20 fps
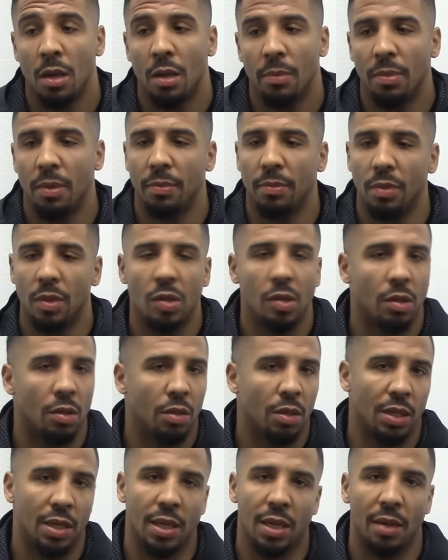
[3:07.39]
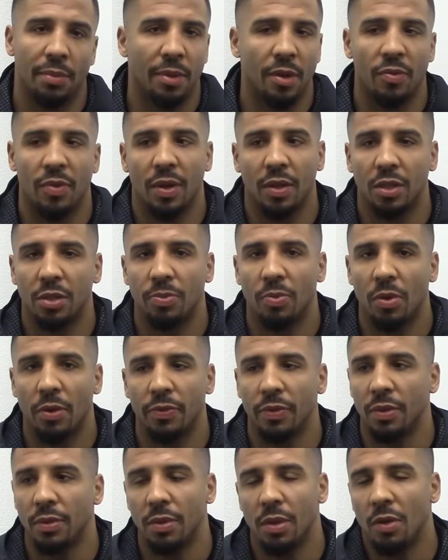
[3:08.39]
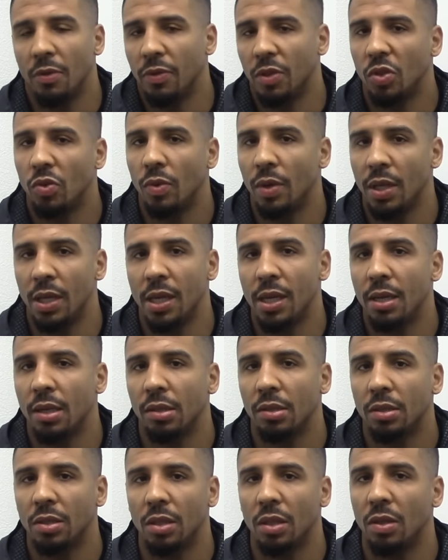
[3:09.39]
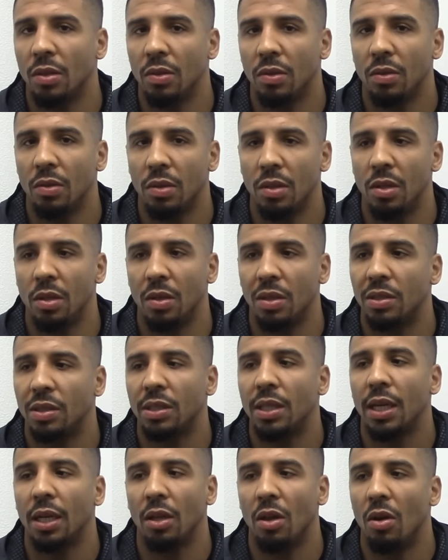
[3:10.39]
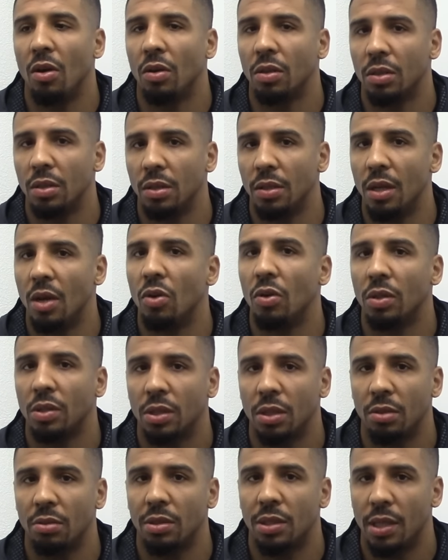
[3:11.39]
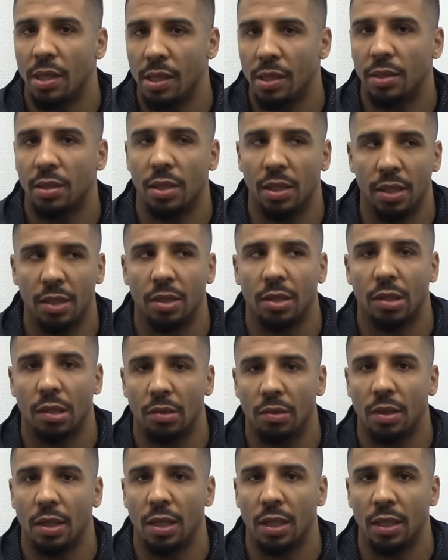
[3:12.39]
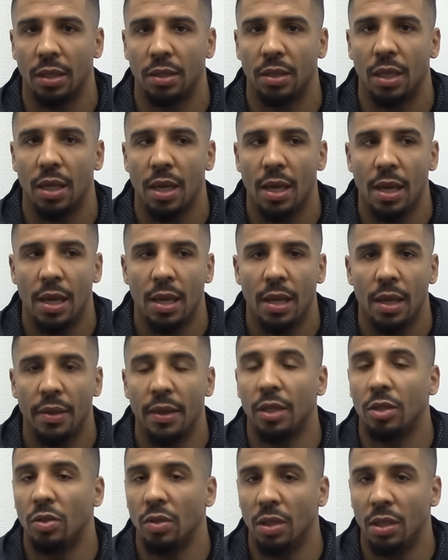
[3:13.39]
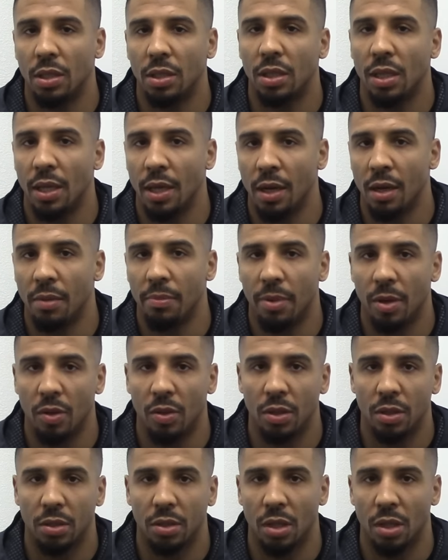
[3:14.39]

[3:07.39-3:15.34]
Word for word: been, you know, again, I've been around the sport for over twenty years, so, you know, it doesn't take long to notice certain tendencies and certain things that you need to see in an opponent.